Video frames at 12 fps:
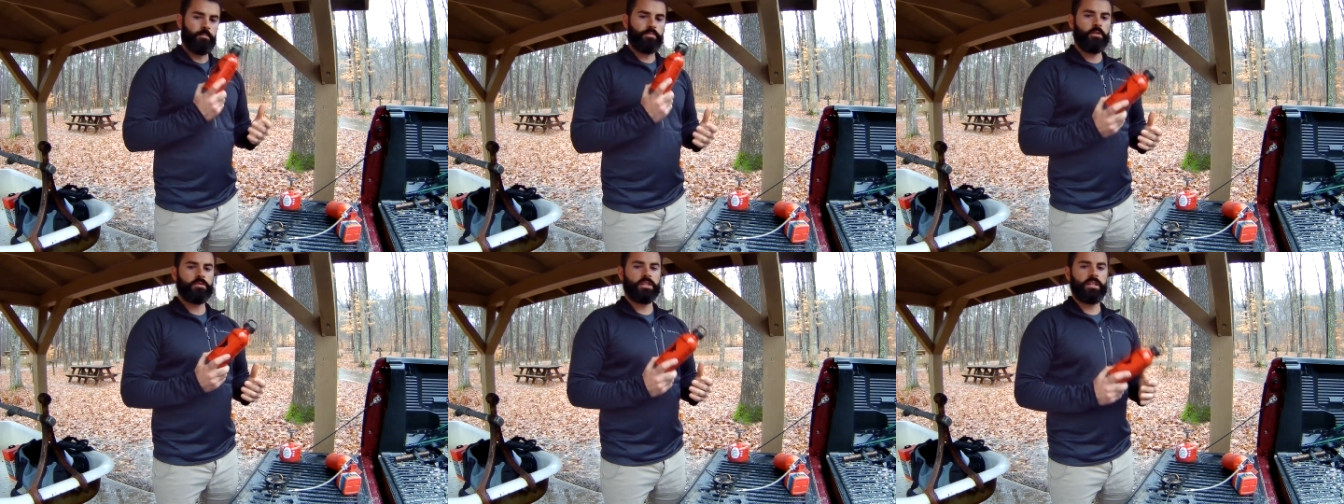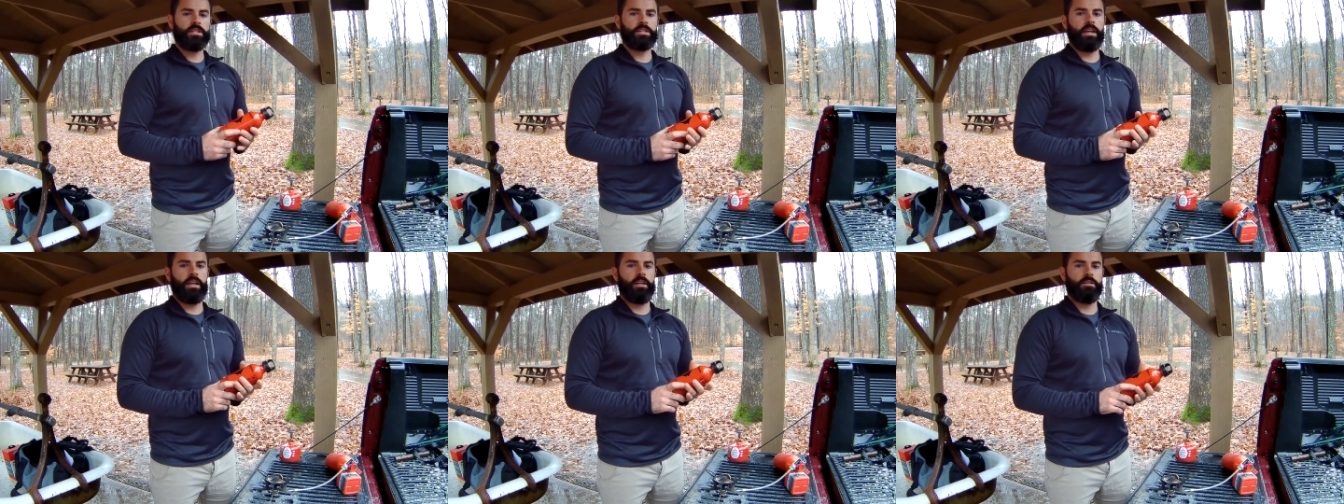pros of these
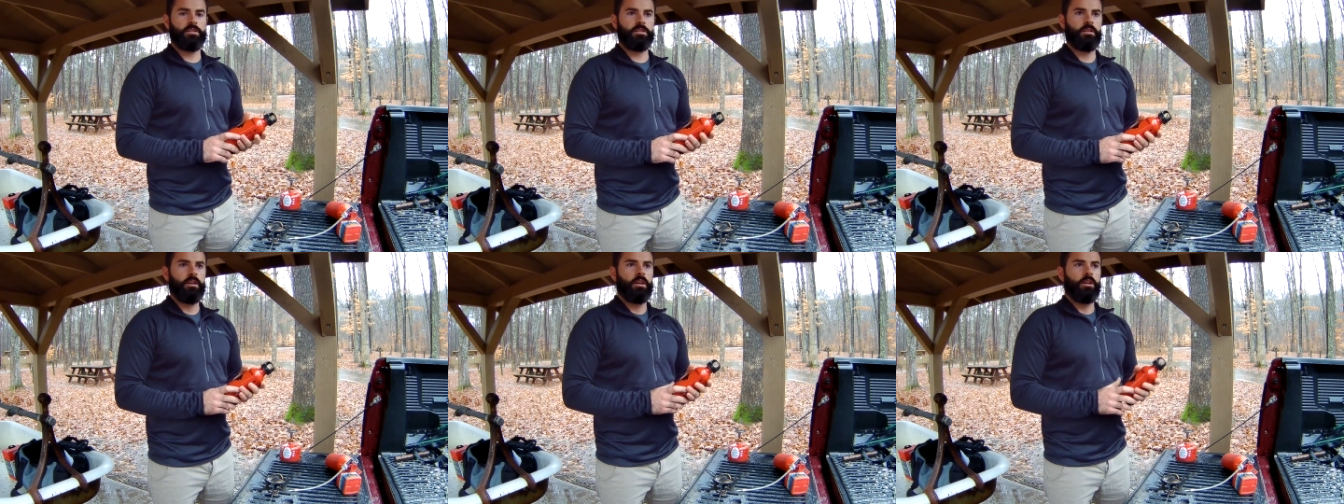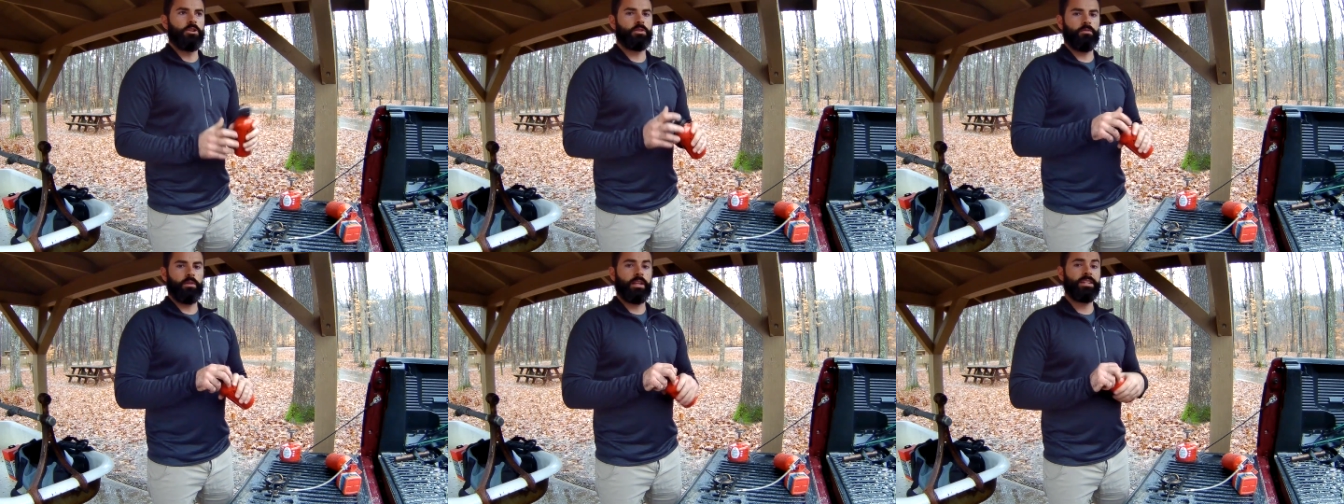cans, you
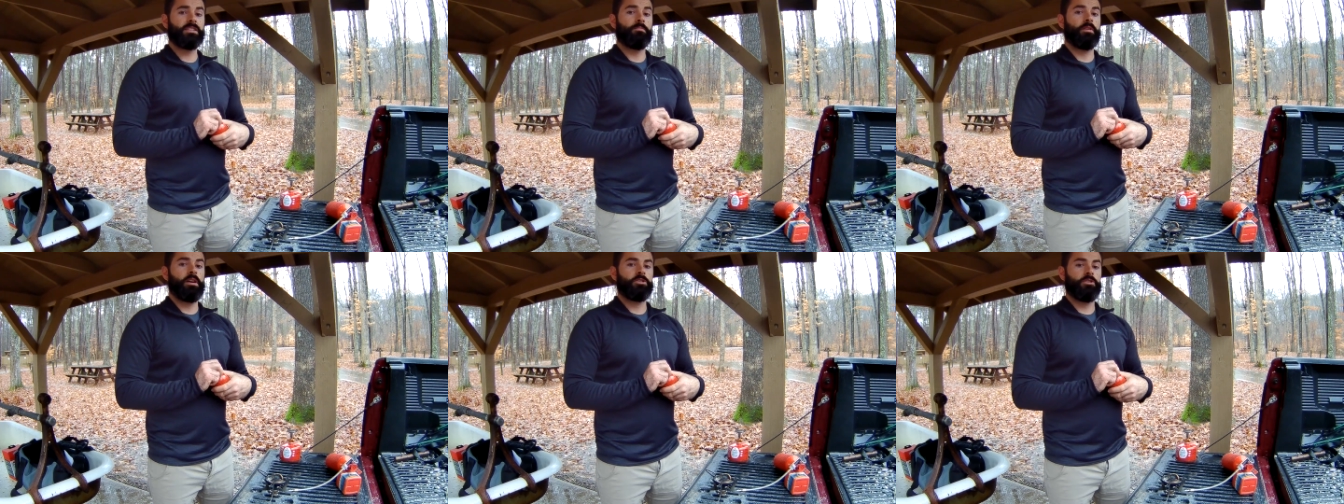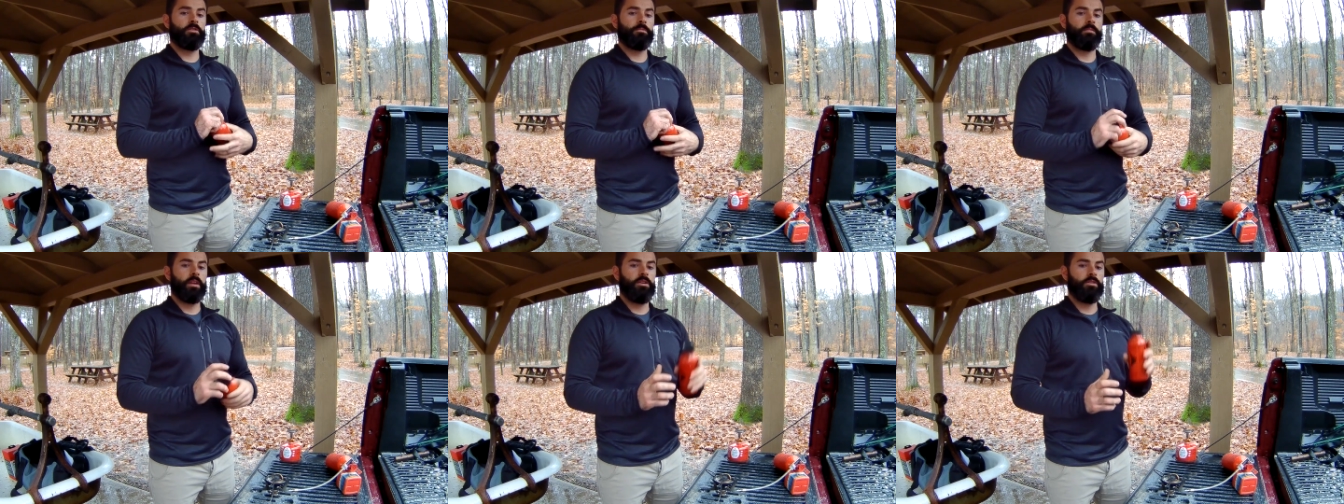can release the pressure
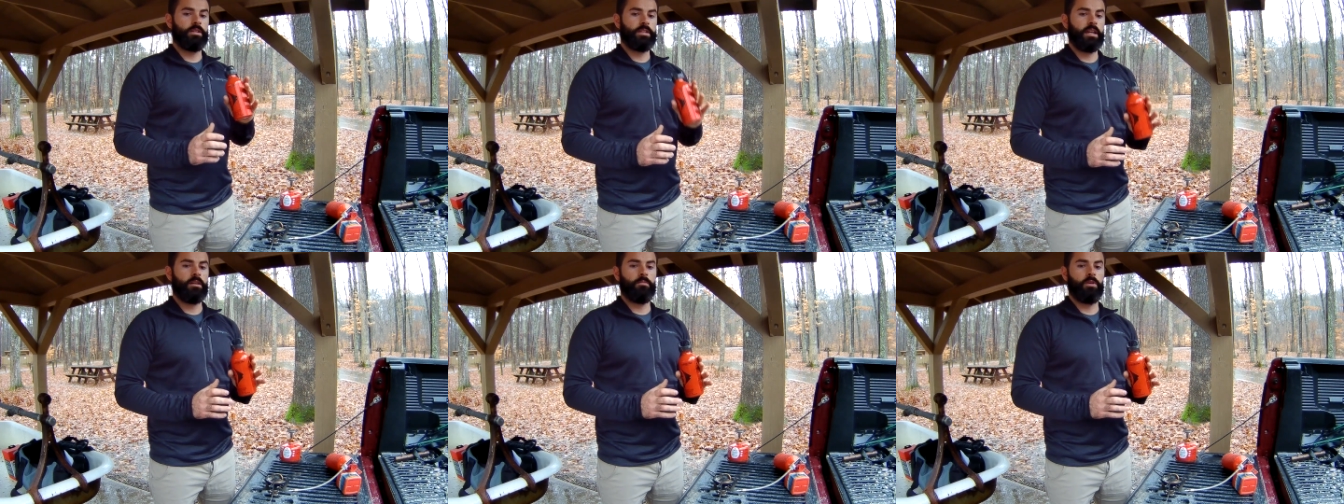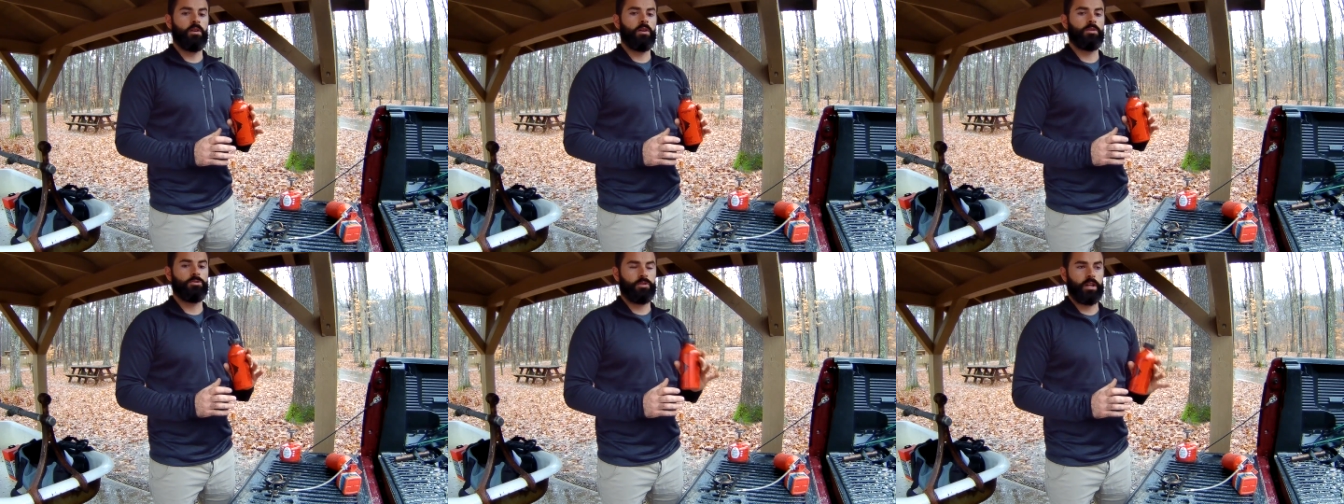and you can take them
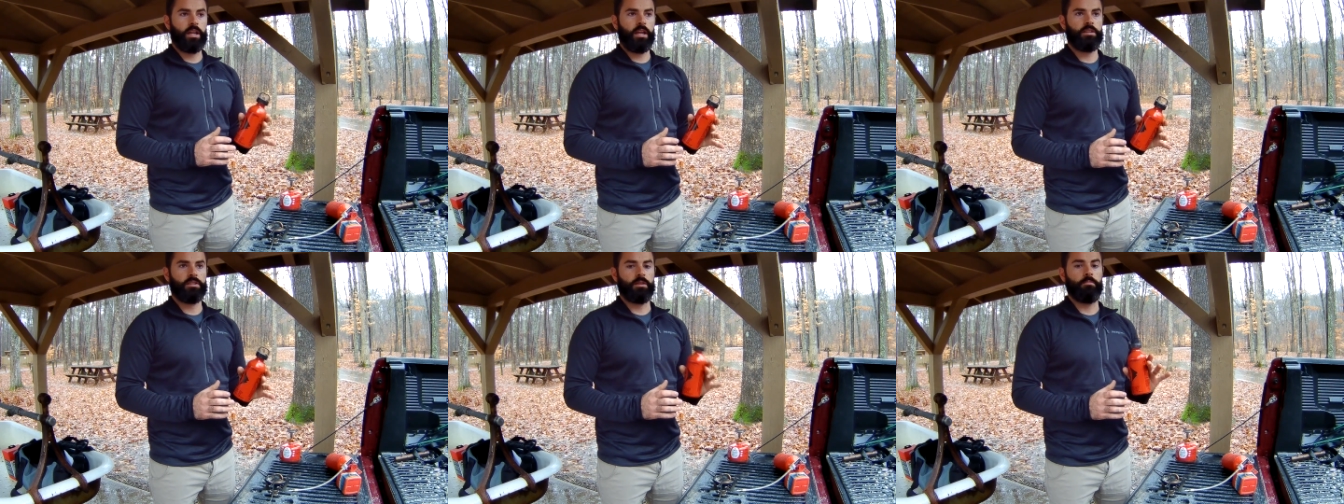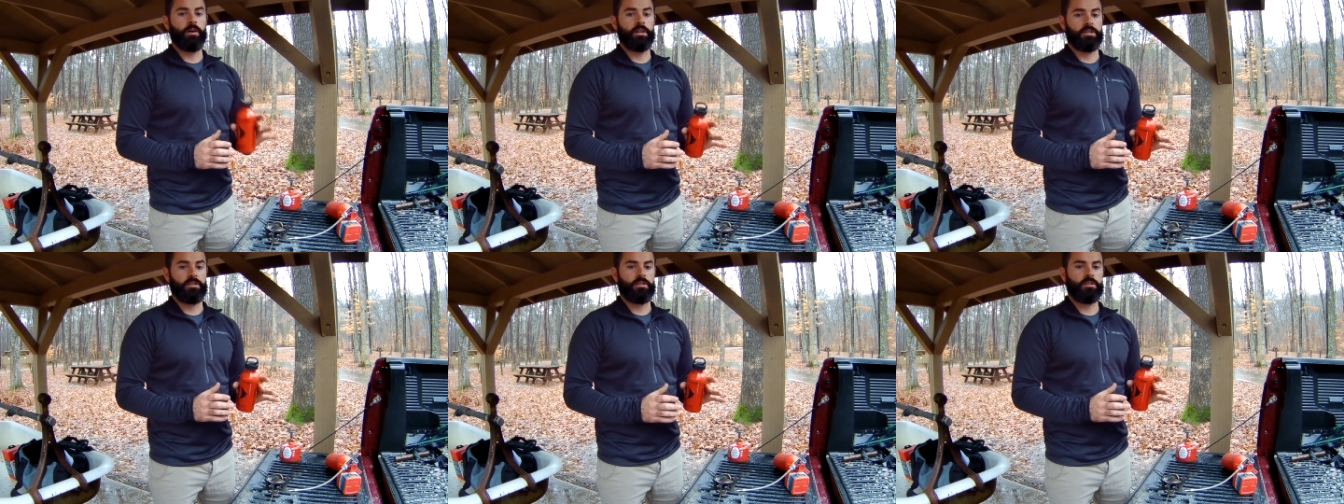on trains and
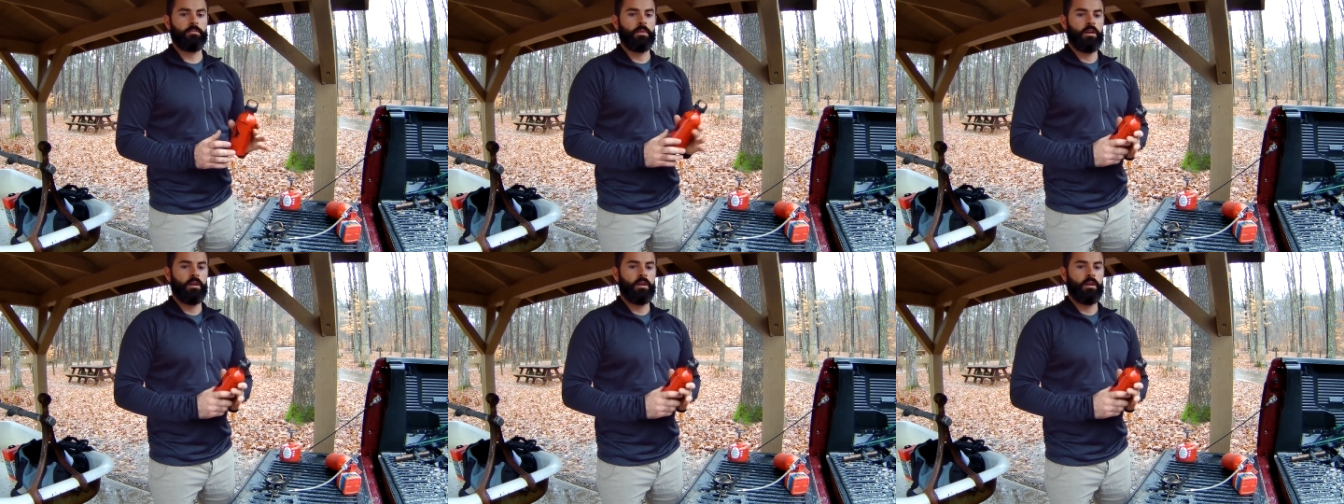buses.